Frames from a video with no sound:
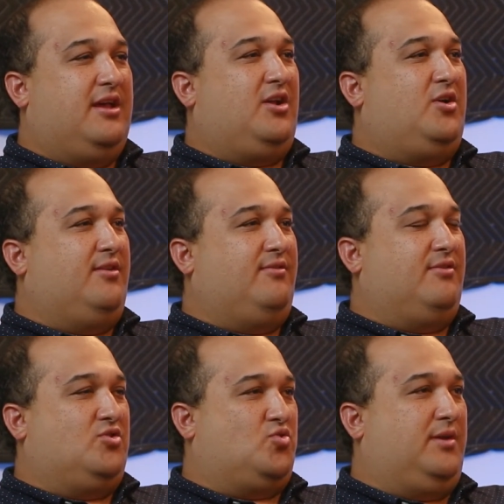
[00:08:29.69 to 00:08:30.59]
couldn't
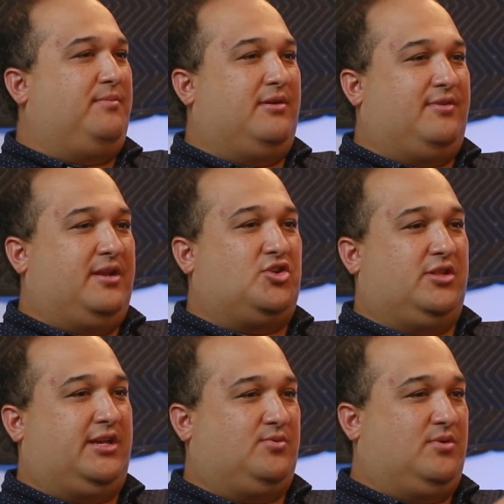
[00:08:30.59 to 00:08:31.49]
even dreamed of
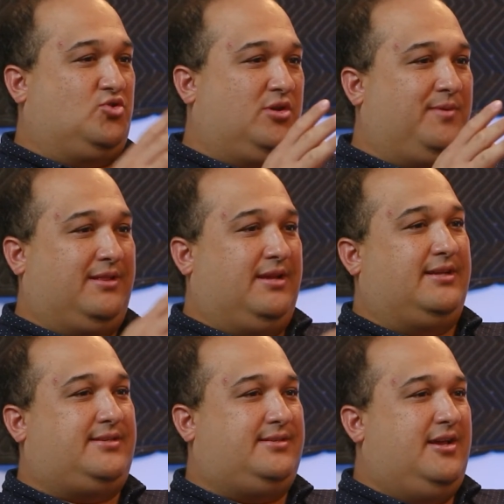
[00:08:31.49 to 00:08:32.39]
initially because we were dreaming
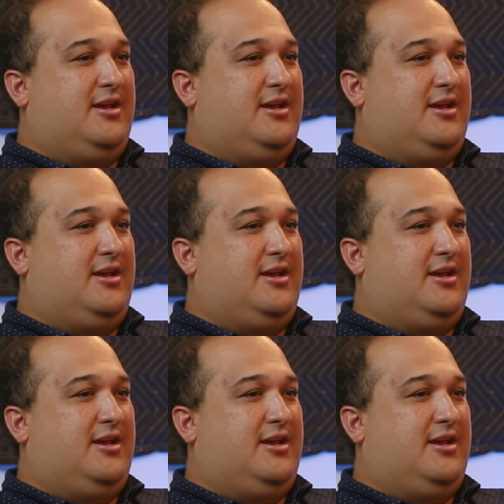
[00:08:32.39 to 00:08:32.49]
this